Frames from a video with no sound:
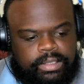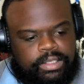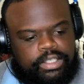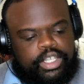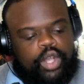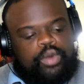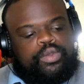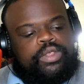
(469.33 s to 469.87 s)

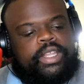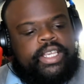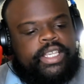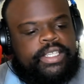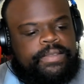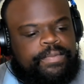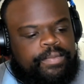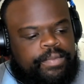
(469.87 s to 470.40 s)
So
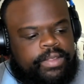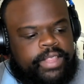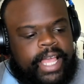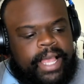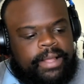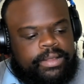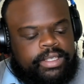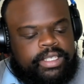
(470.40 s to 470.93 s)
these,
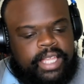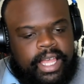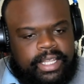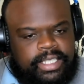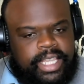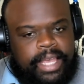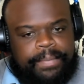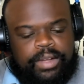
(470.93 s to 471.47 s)
that's
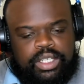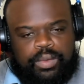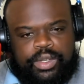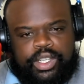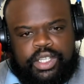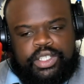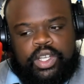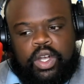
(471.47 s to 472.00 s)
that same person we
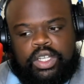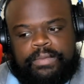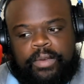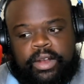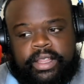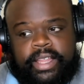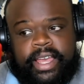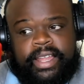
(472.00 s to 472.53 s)
just saw as
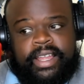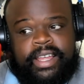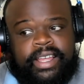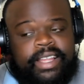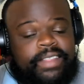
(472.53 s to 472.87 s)
part of that.